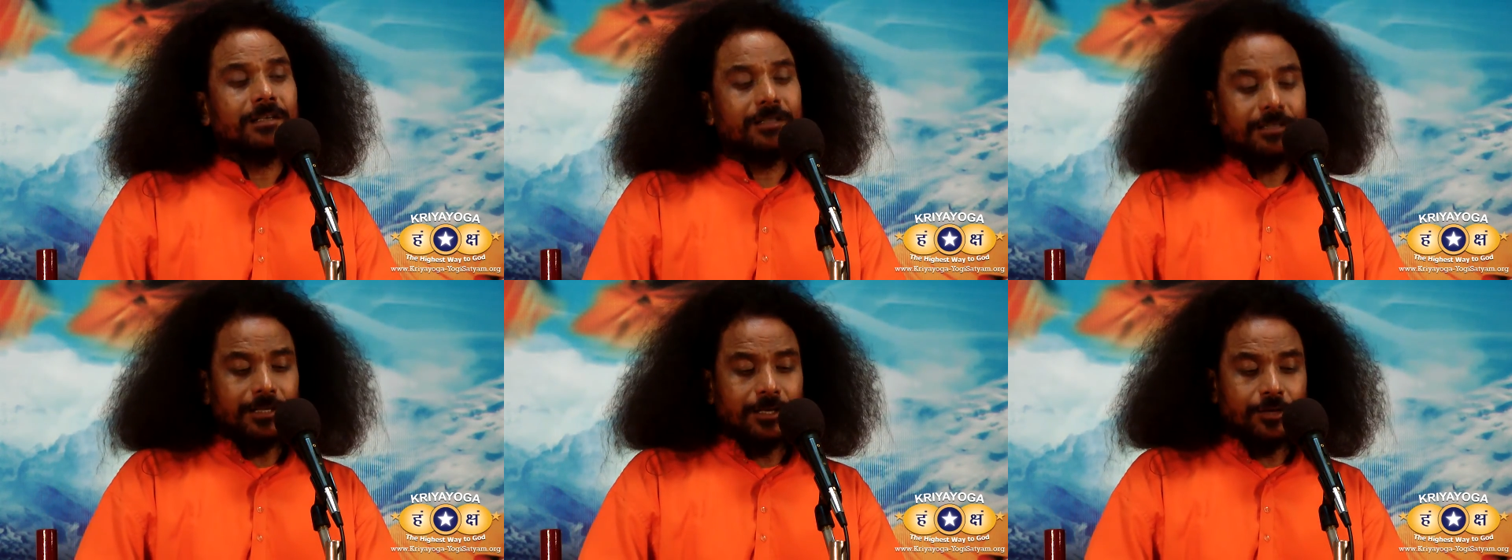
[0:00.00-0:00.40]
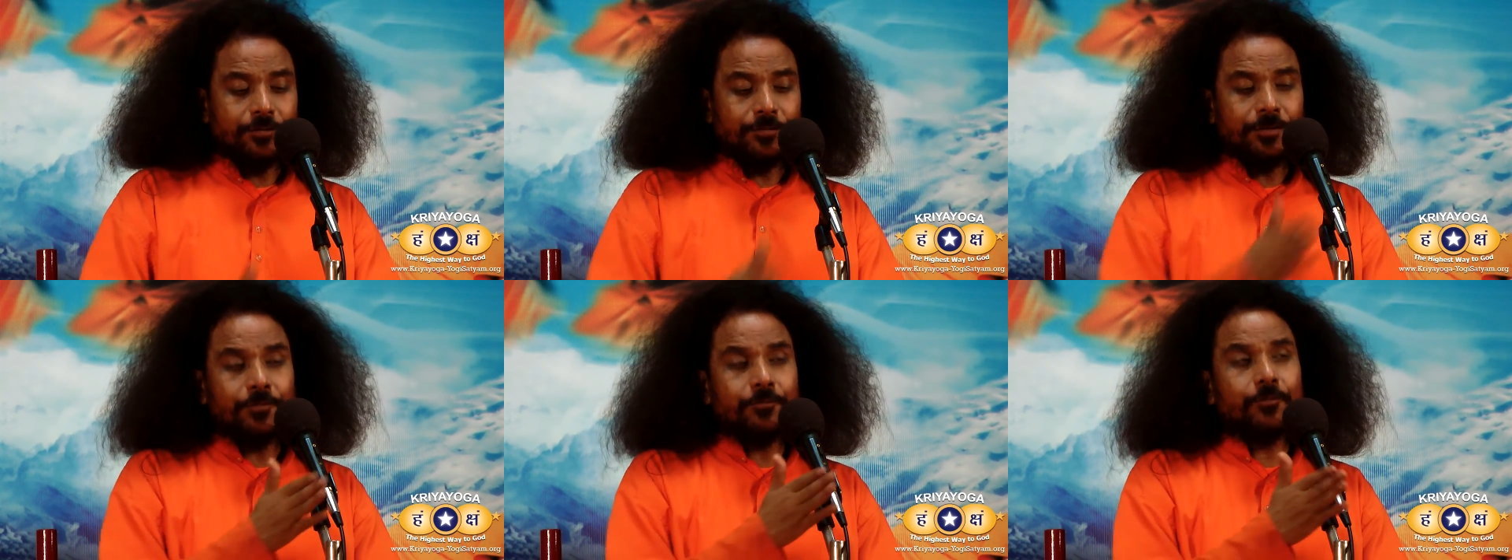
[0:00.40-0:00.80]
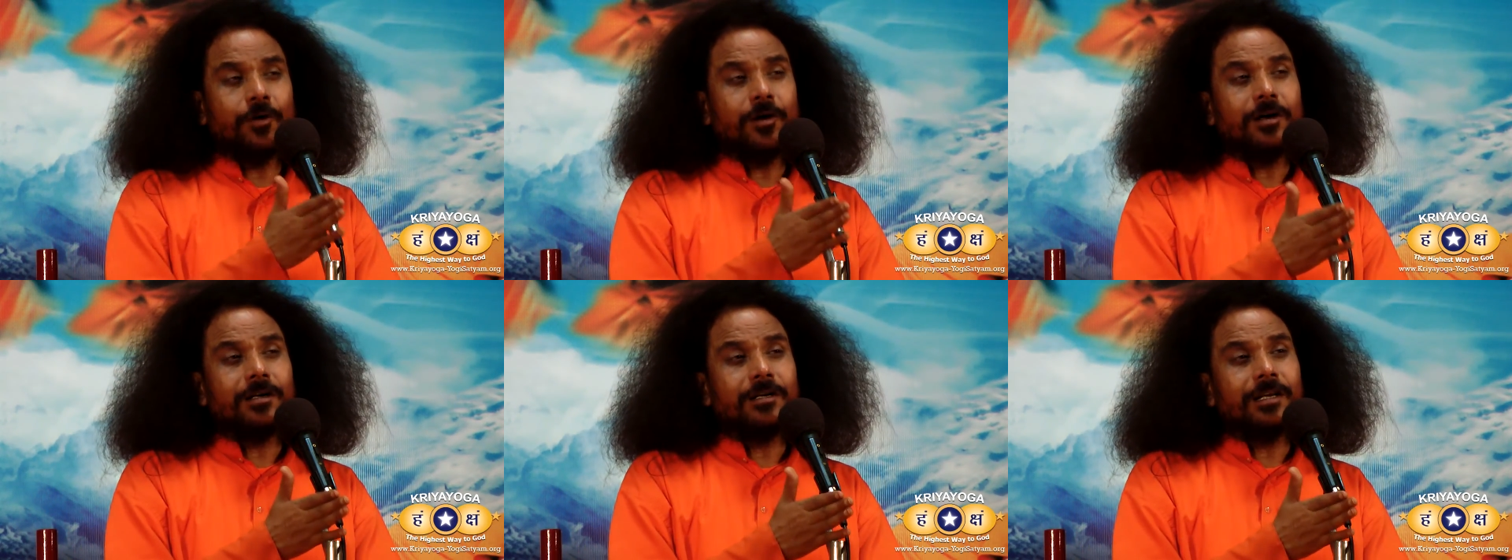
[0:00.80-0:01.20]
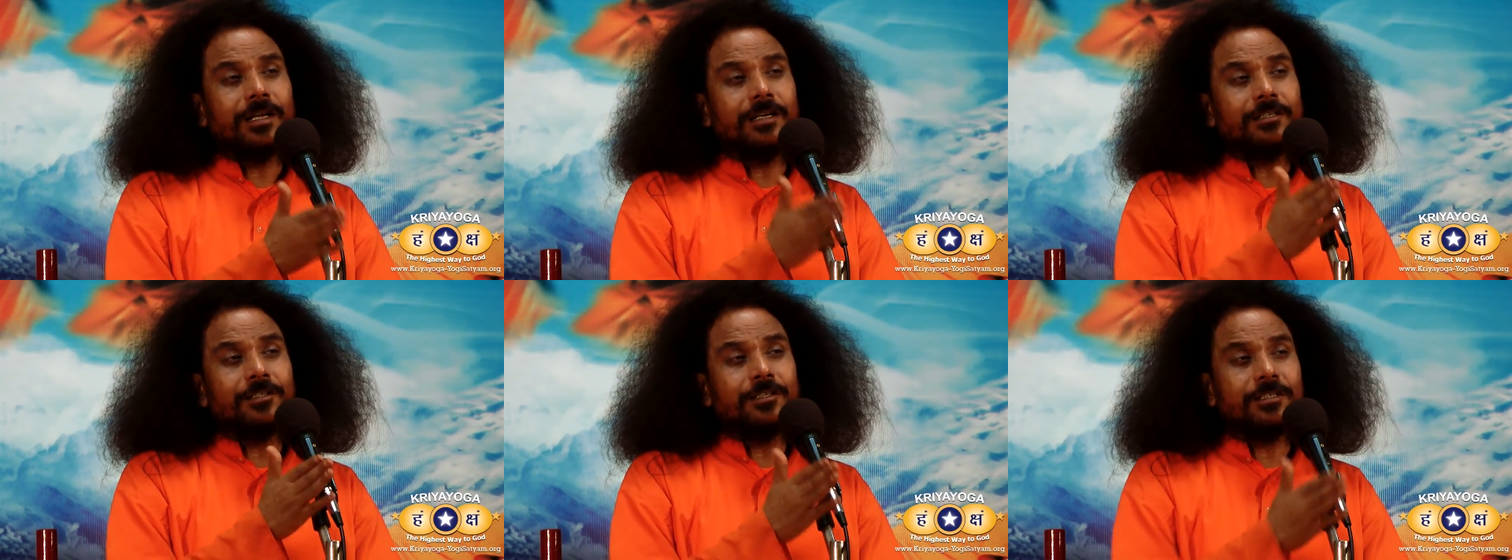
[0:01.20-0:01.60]
then you will walk
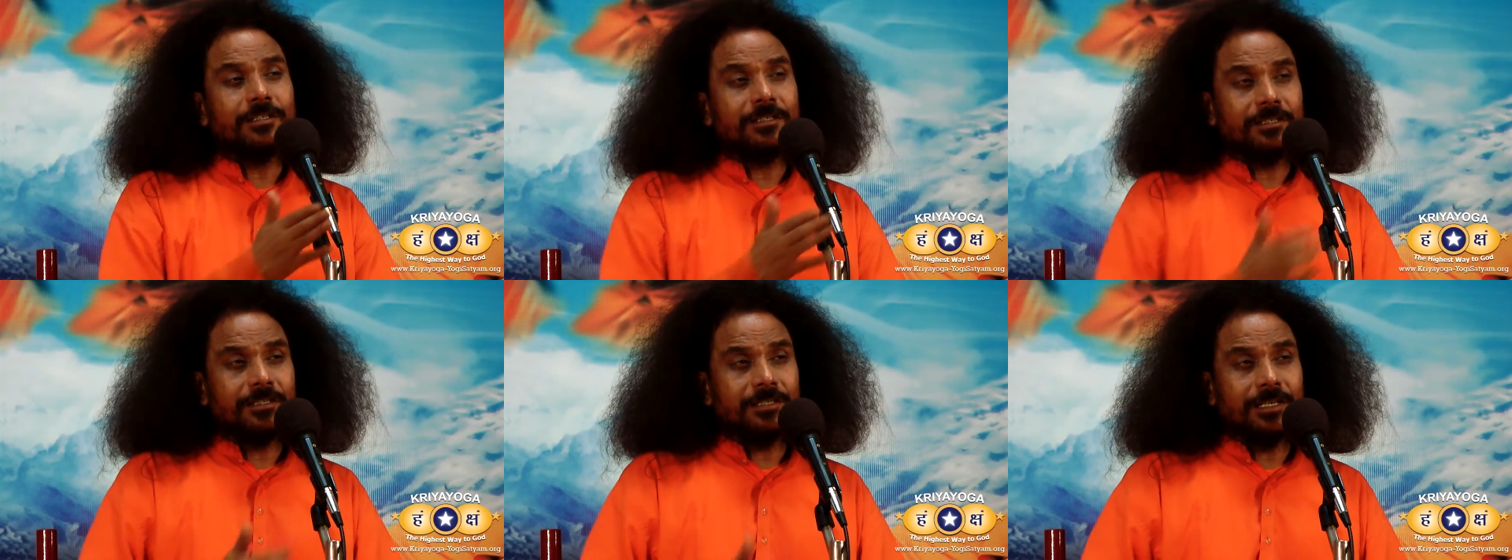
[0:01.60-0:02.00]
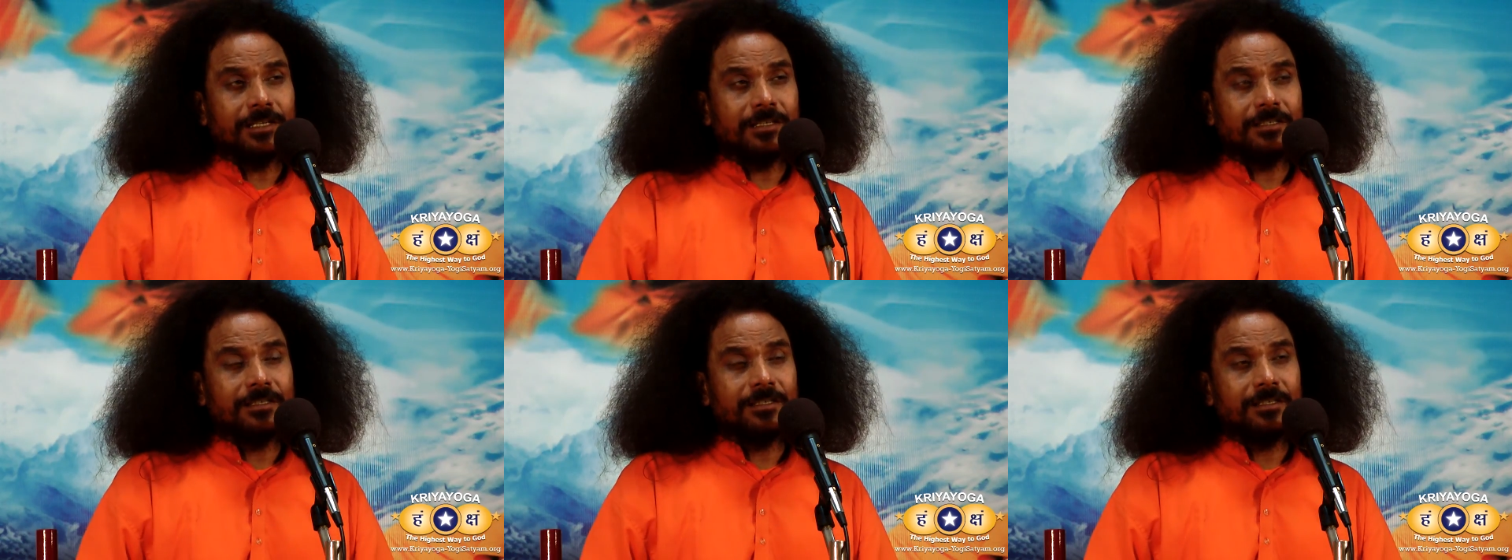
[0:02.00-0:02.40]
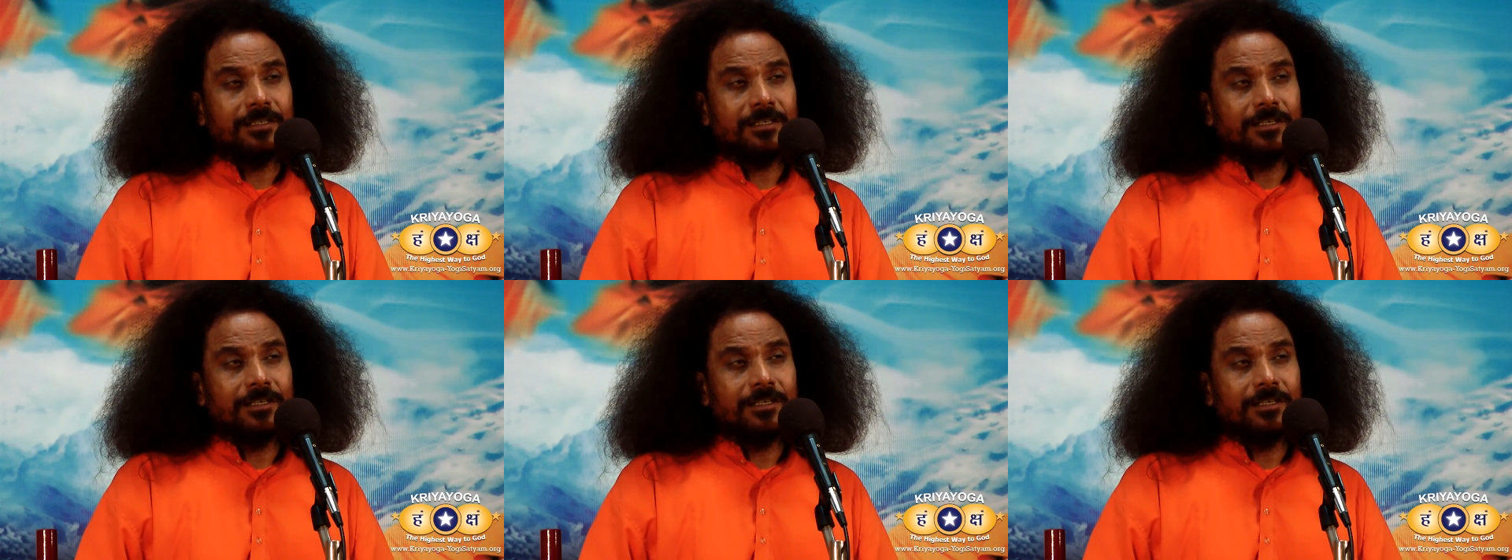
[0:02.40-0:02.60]
like Jesus Christ,